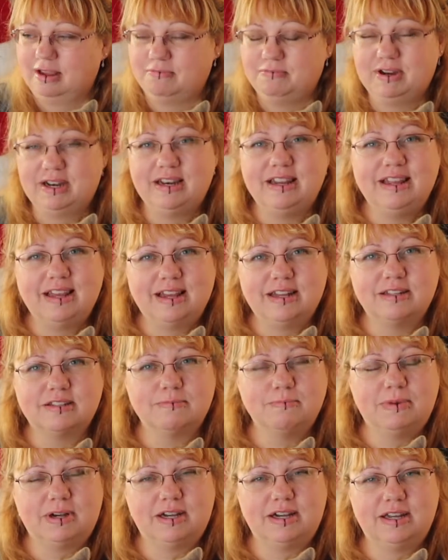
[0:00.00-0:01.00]
It really is
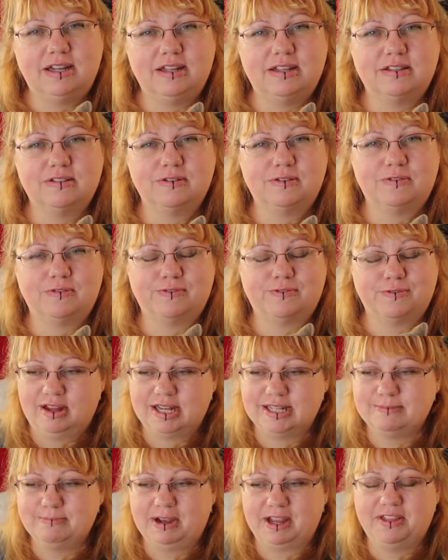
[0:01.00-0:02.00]
my sort of,
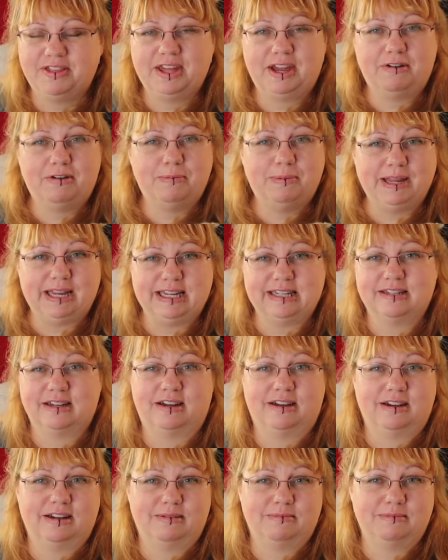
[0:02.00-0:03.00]
it's my therapy
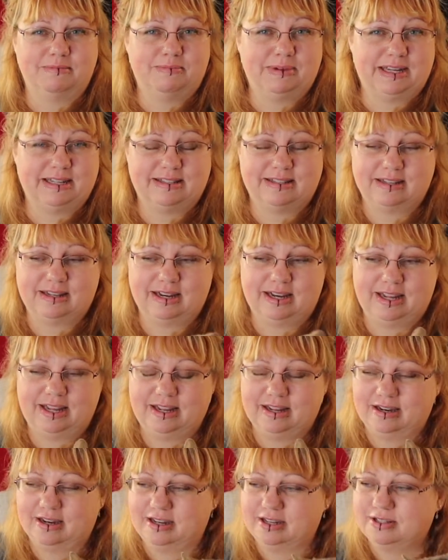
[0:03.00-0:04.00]
time,
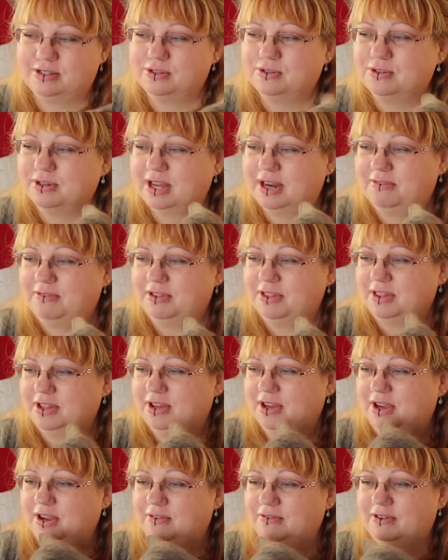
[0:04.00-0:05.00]
basically. And I talk
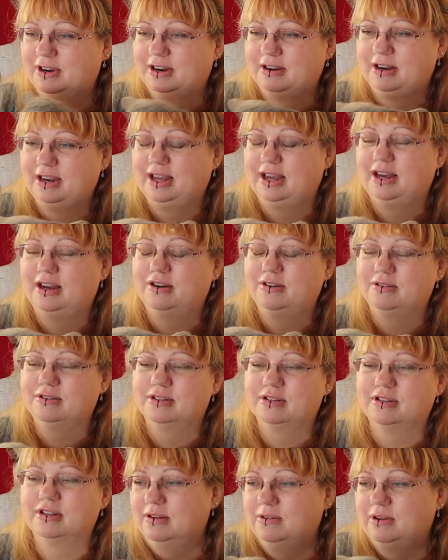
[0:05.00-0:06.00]
everything over out loud
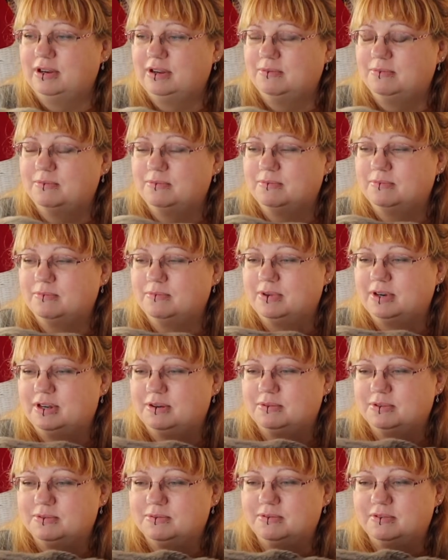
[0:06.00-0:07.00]
when I
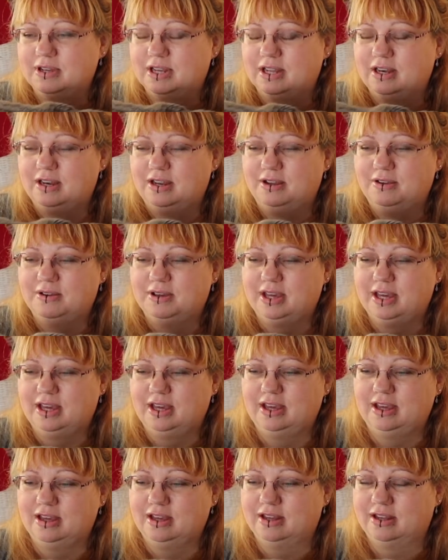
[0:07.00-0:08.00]
was walking
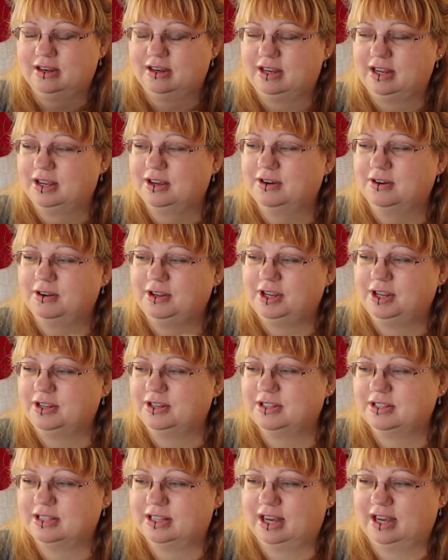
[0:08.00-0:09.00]
Loki, and he got
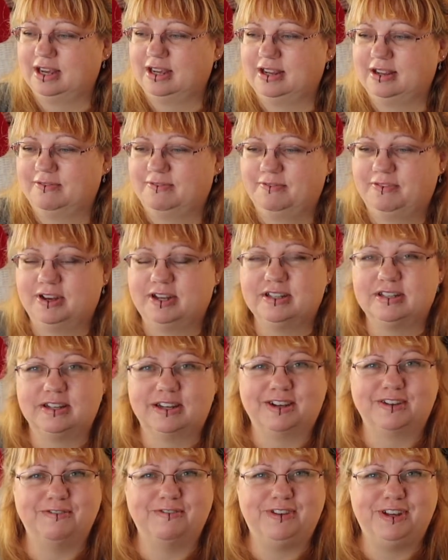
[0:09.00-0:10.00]
used to that. At first it
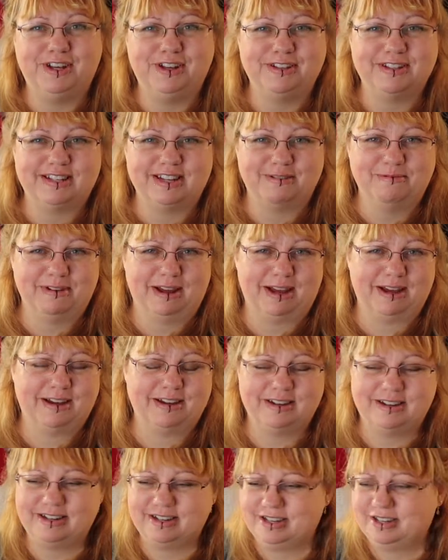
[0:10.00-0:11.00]
confused him,
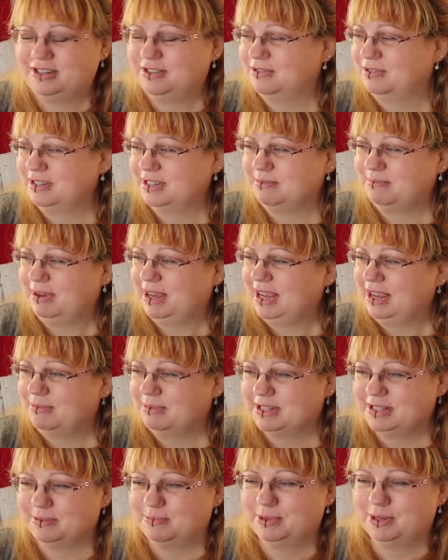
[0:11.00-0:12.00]
like, are you talking to me? Am
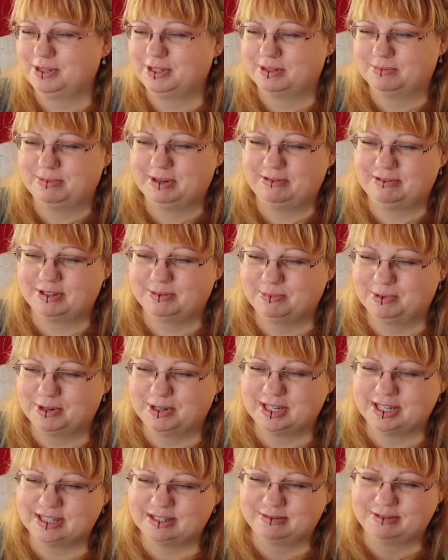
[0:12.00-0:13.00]
I supposed to be
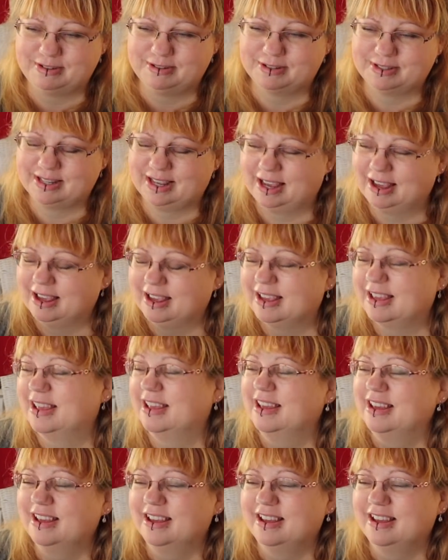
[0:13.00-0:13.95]
responding to what you're saying?